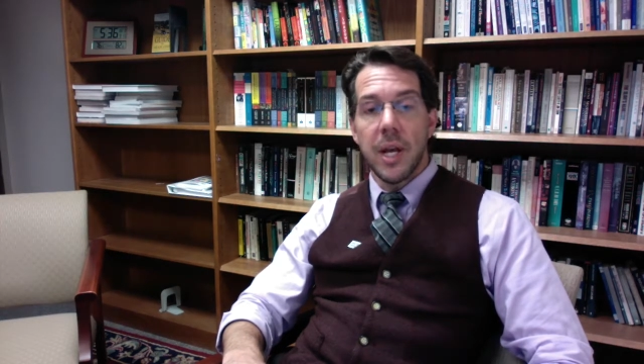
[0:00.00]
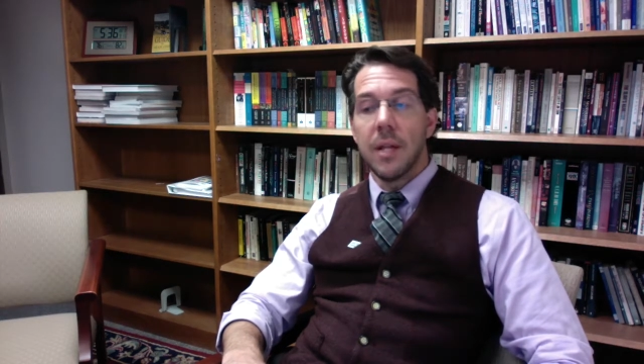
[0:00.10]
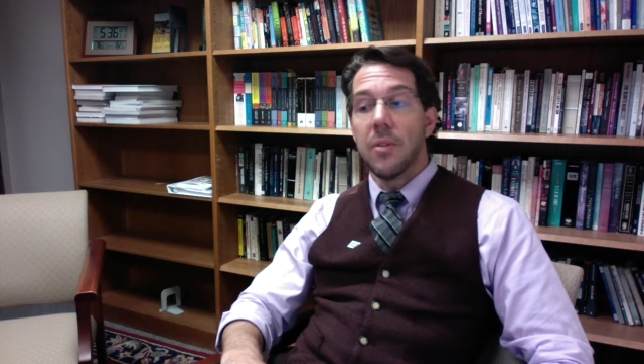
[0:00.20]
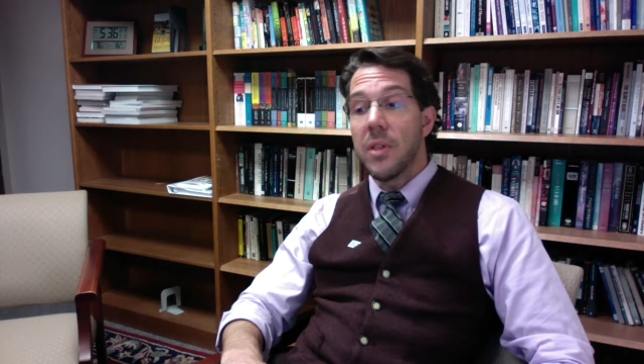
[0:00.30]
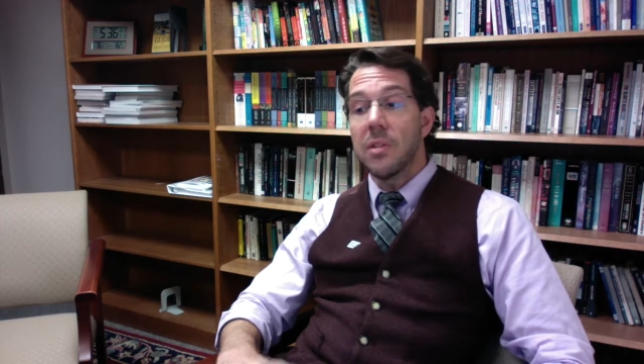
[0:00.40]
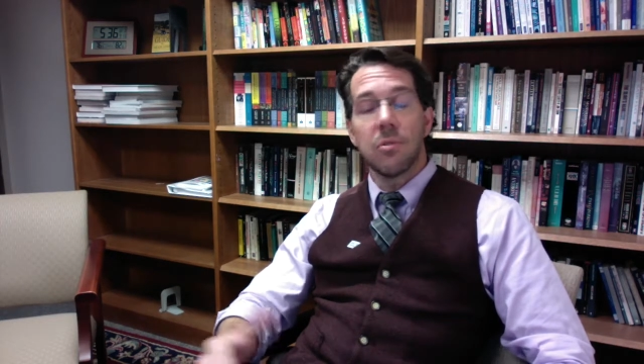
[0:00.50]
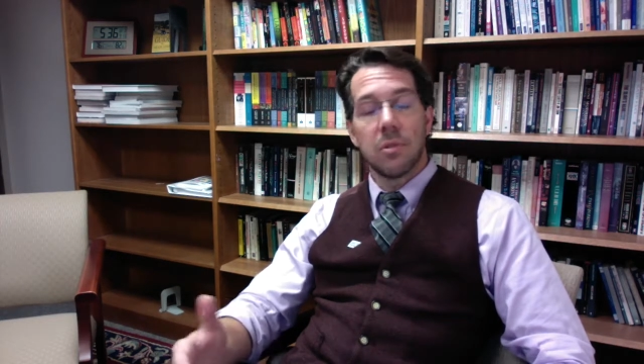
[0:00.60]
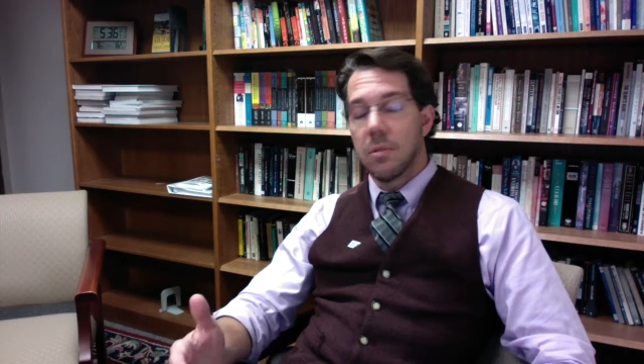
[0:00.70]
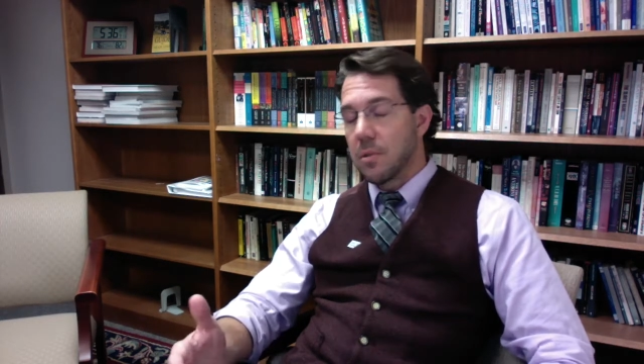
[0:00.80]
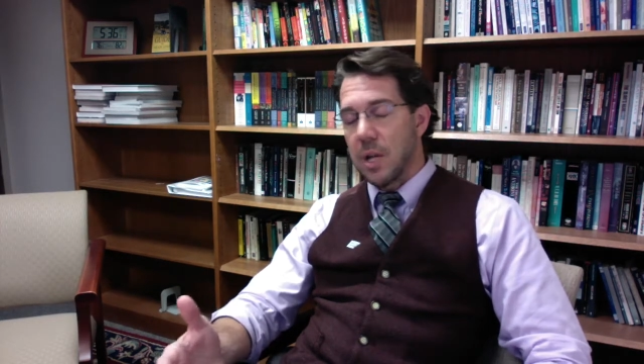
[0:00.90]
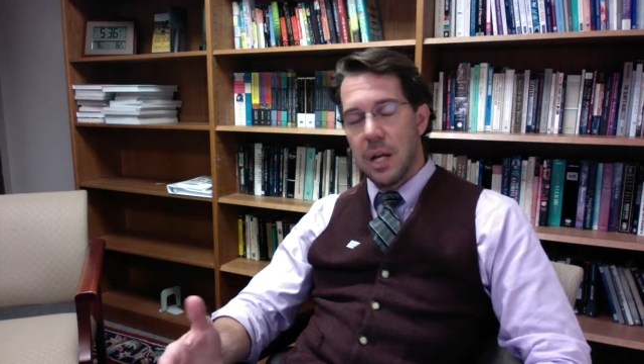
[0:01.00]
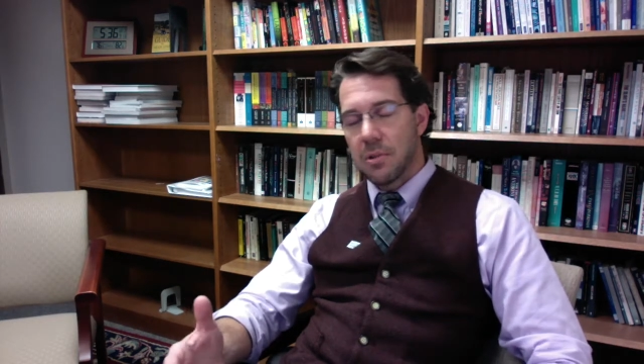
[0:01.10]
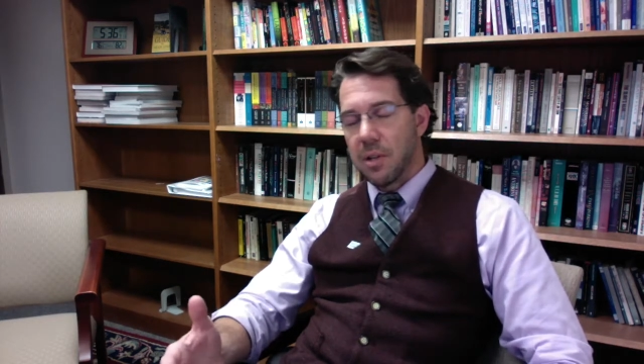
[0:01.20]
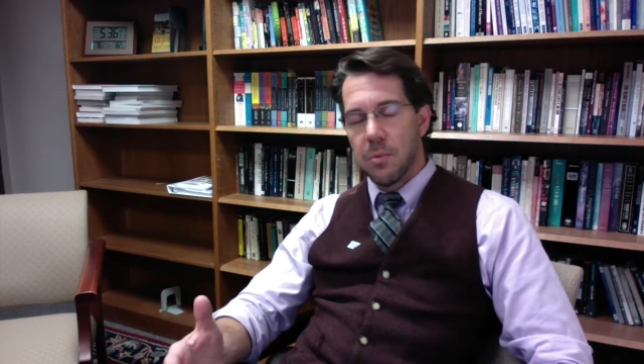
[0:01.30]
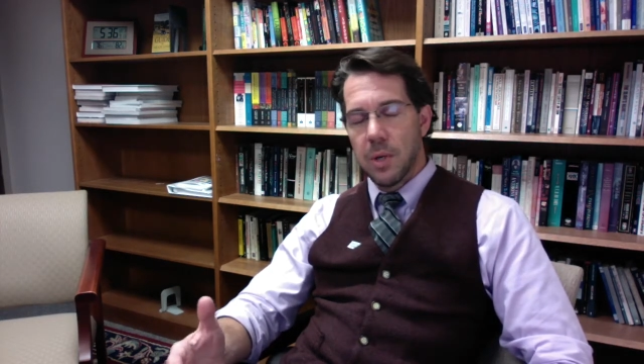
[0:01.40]
And this,
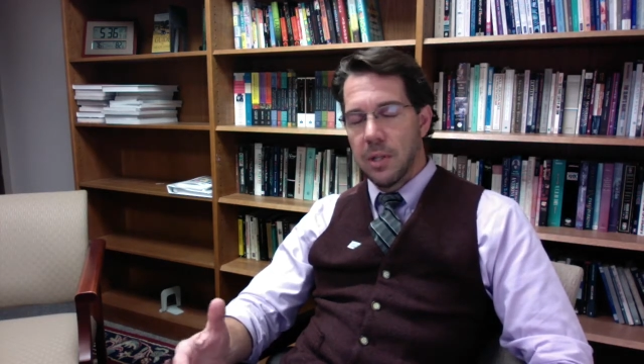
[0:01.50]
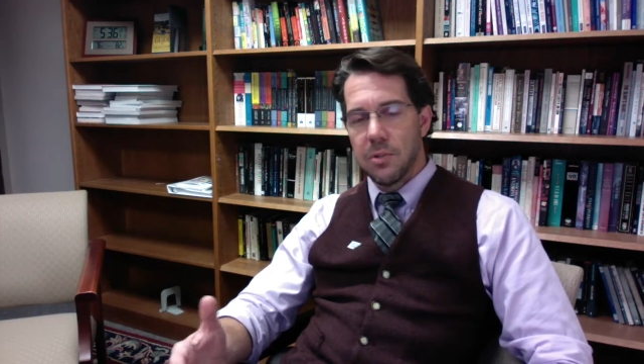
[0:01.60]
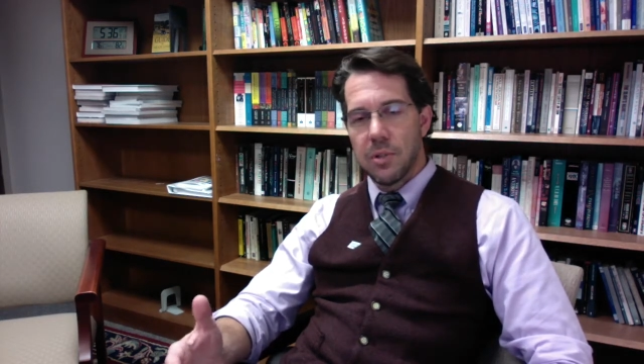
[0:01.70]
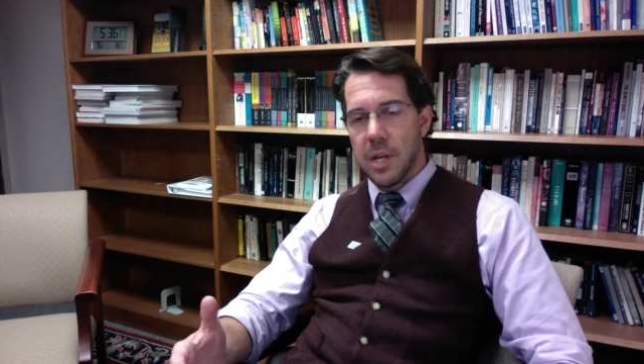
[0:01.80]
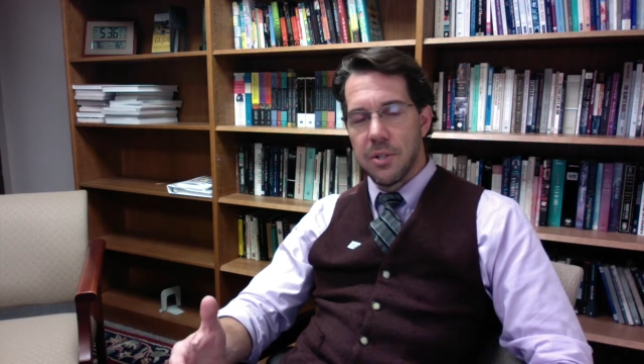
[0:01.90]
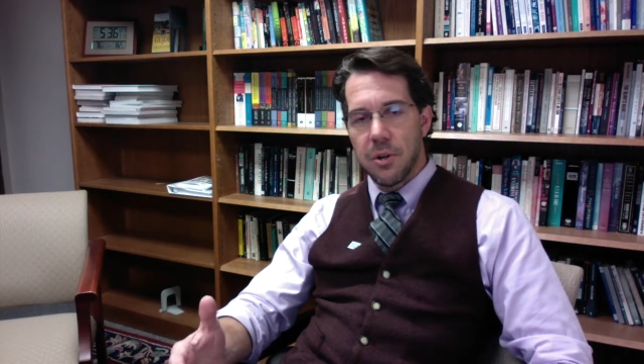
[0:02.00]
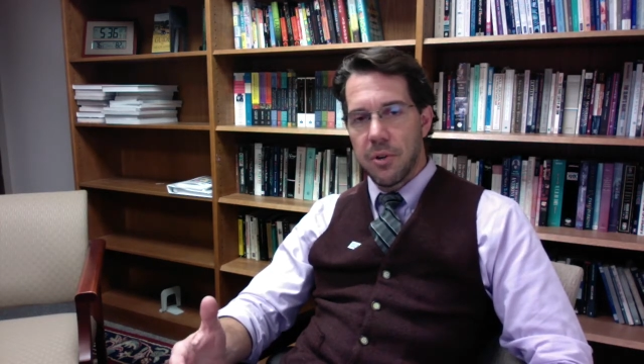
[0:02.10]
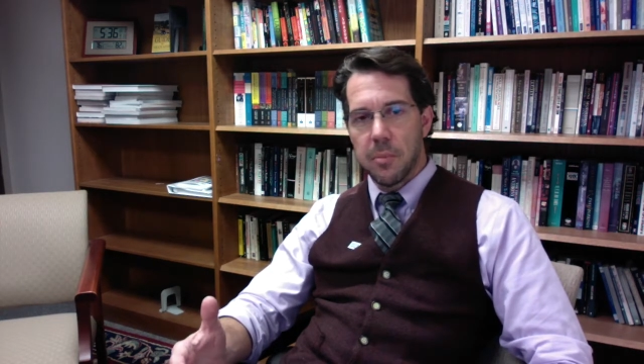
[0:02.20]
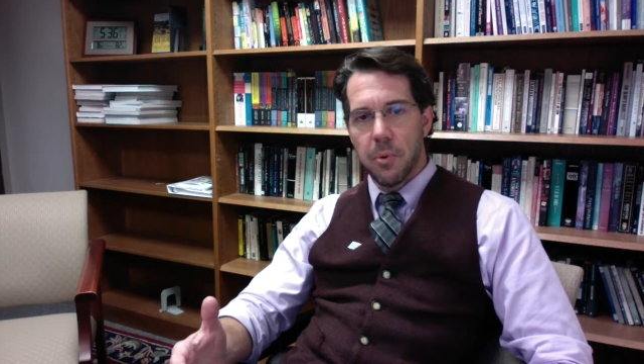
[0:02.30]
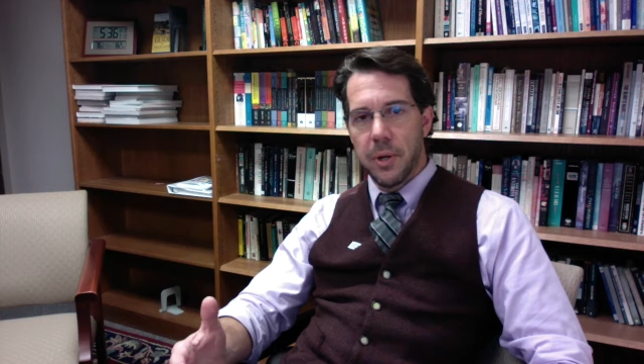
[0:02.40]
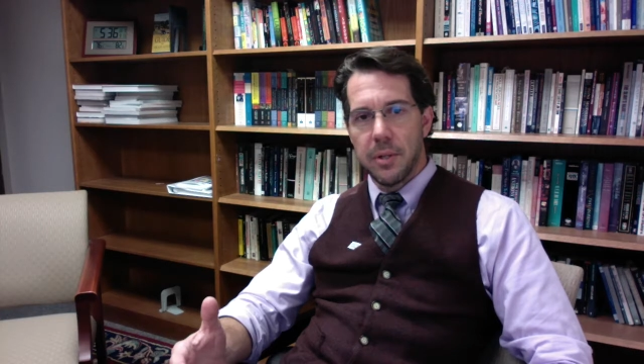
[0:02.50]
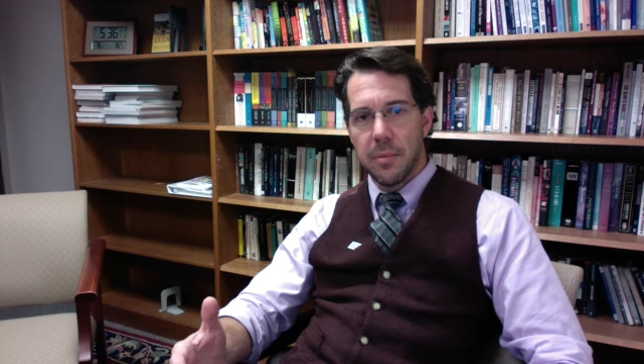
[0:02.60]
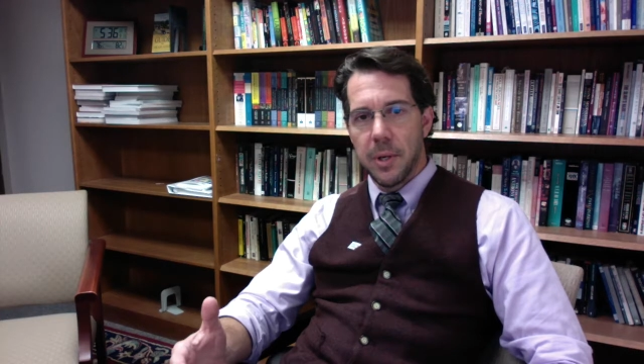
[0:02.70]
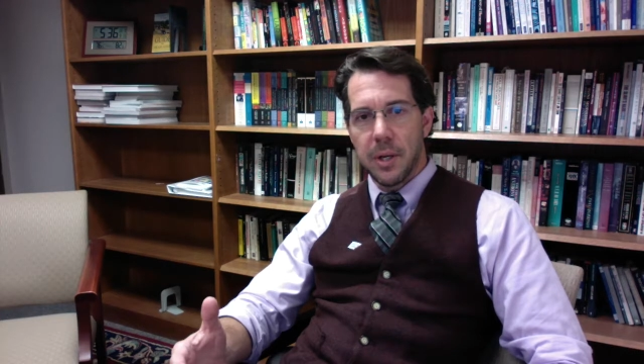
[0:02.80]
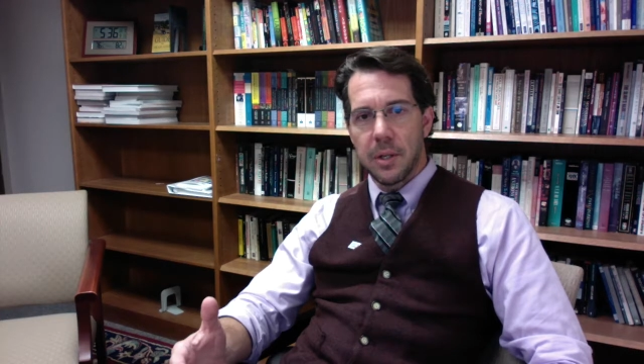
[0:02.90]
honestly, was a turning point in
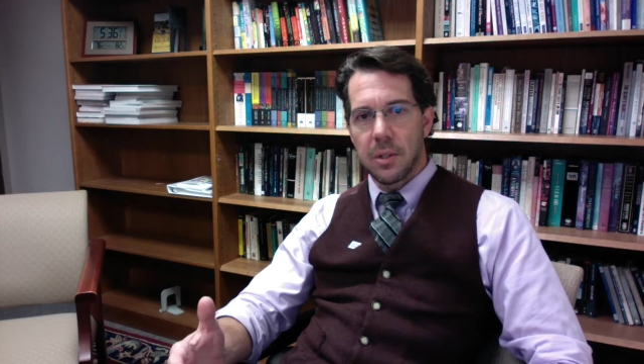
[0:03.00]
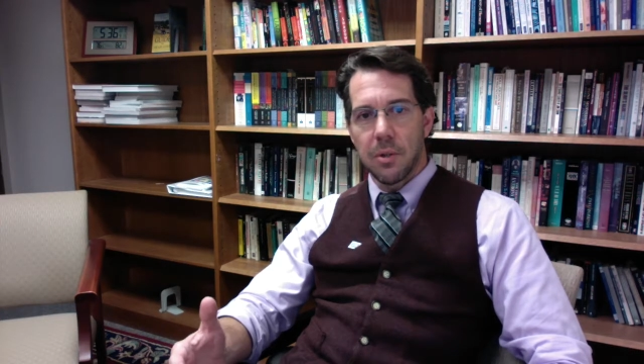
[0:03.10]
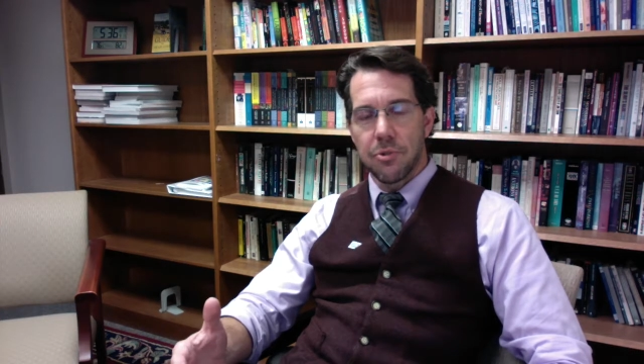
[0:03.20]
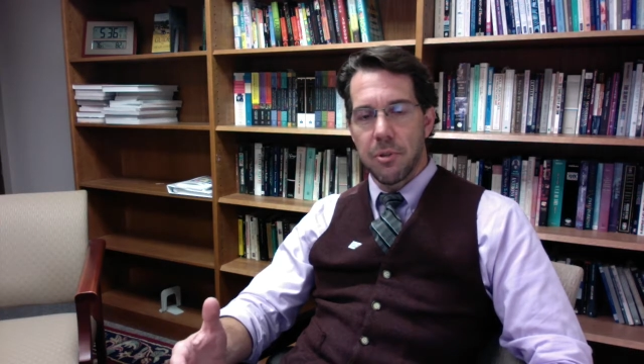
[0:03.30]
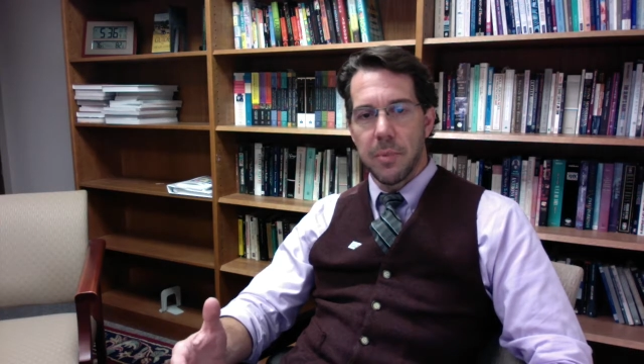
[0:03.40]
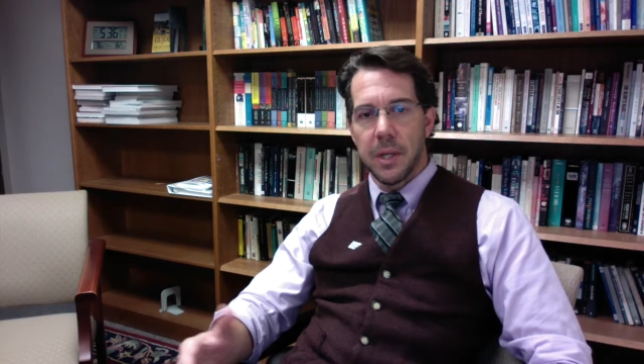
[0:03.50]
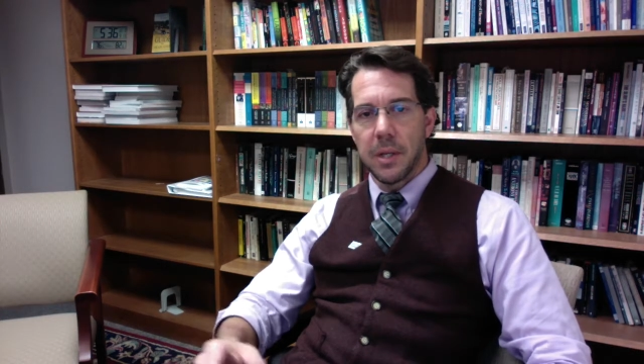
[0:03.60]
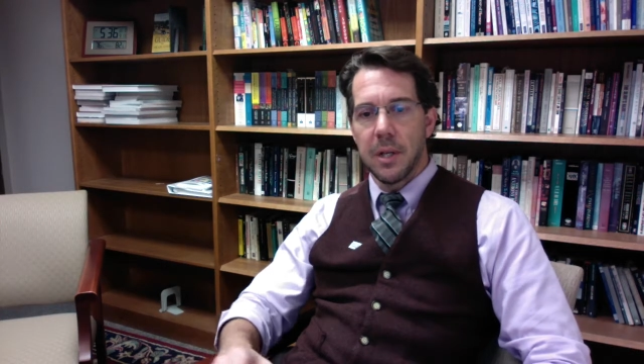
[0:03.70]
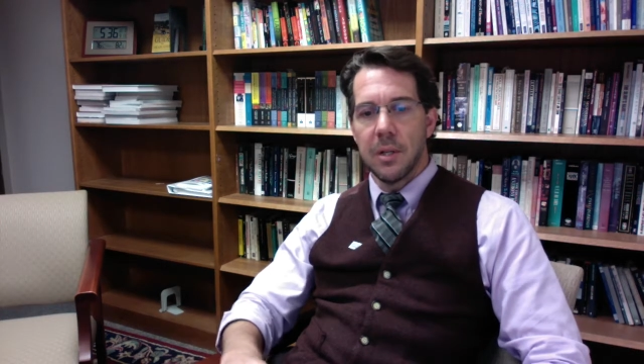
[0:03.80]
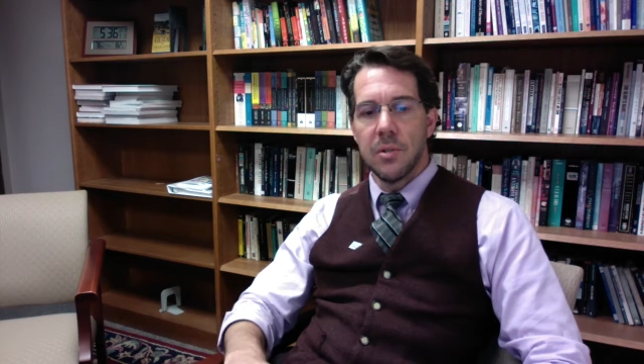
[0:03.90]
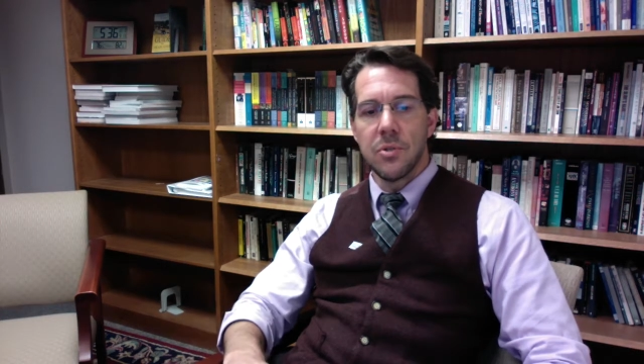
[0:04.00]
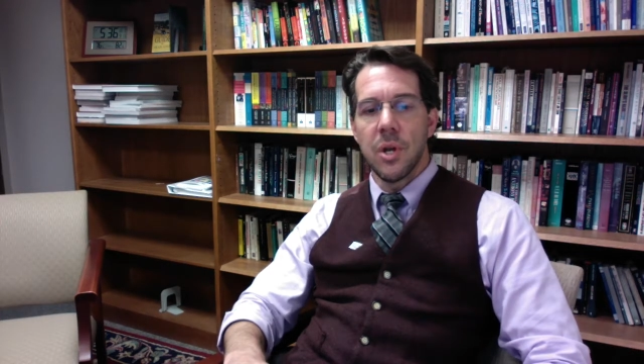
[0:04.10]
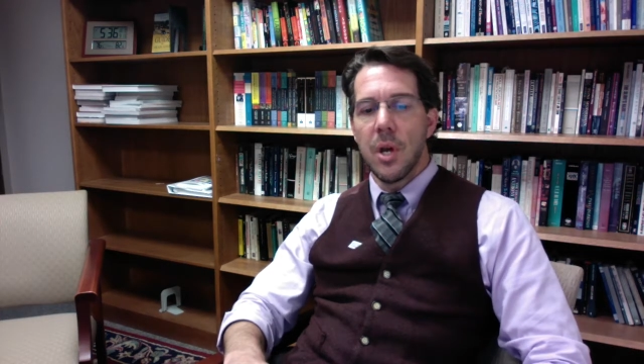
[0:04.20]
American culture because